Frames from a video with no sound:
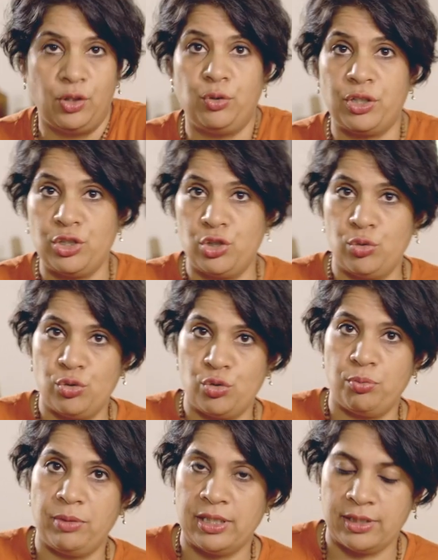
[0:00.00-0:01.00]
You can choose
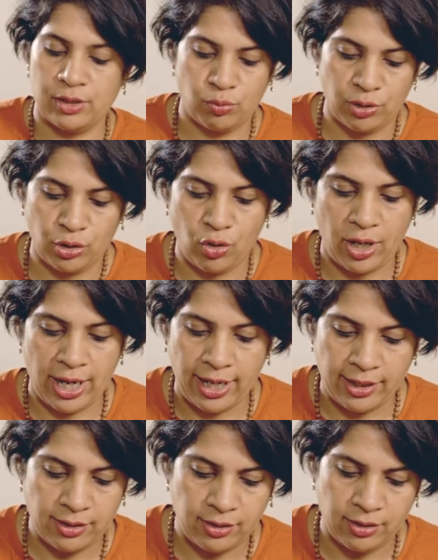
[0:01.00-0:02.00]
to mix this with your
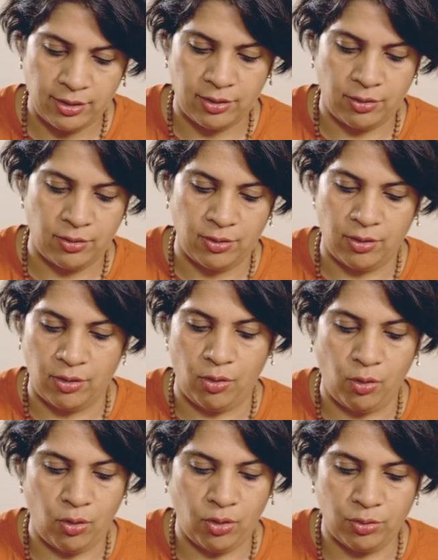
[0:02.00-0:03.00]
hand
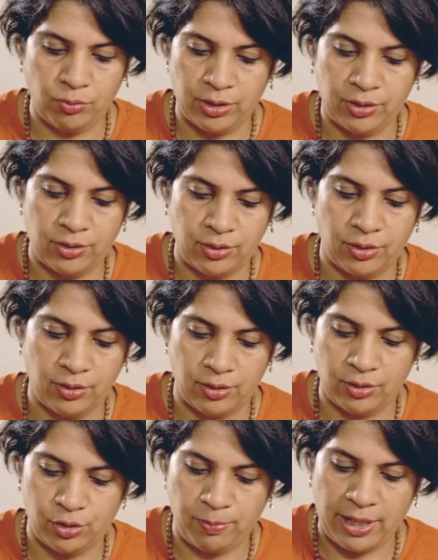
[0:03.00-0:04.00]
or with
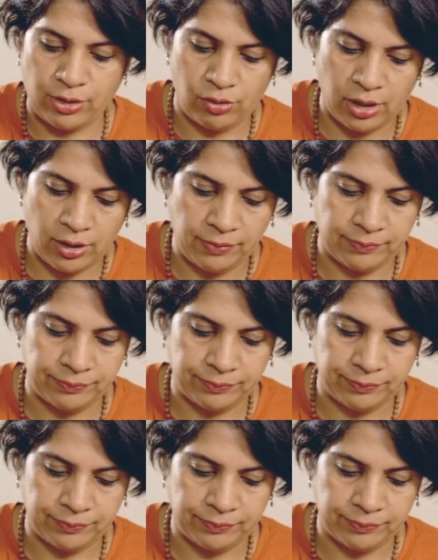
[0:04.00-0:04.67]
a spatula.